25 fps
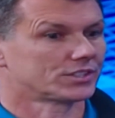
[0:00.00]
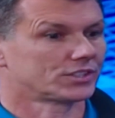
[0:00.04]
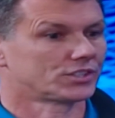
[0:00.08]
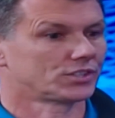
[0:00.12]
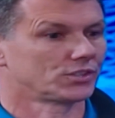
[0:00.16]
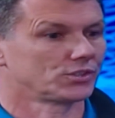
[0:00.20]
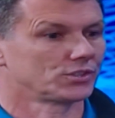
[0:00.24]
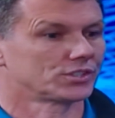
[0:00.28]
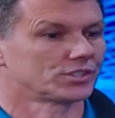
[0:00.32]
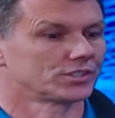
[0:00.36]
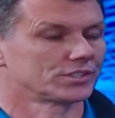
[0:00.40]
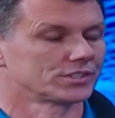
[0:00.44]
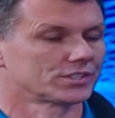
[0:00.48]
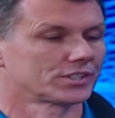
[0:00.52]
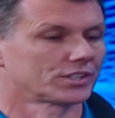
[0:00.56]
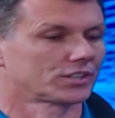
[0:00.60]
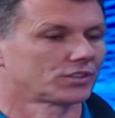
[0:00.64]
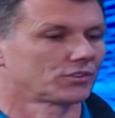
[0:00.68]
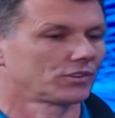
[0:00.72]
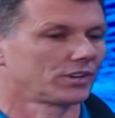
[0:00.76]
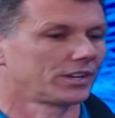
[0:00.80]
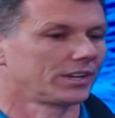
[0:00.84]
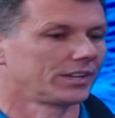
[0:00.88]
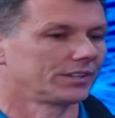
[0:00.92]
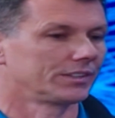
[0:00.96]
institutions
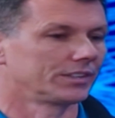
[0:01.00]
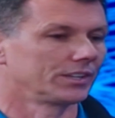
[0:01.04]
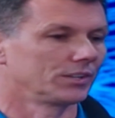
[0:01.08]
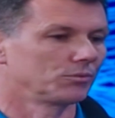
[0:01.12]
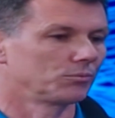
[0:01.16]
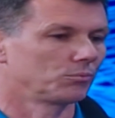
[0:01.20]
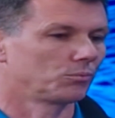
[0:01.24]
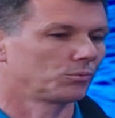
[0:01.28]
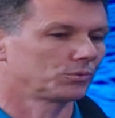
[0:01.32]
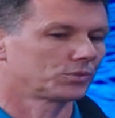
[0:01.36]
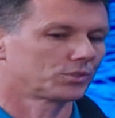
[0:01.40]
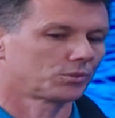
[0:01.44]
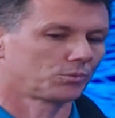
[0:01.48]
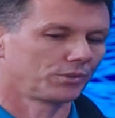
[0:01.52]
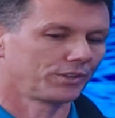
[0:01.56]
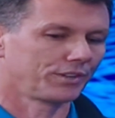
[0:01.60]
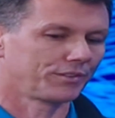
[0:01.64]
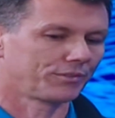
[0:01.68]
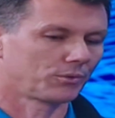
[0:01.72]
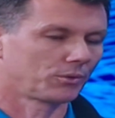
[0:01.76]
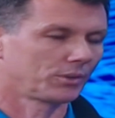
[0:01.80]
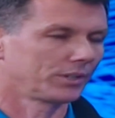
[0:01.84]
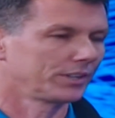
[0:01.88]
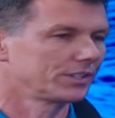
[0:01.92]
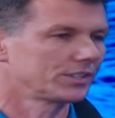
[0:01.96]
agreed that
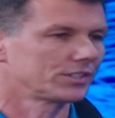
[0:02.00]
24,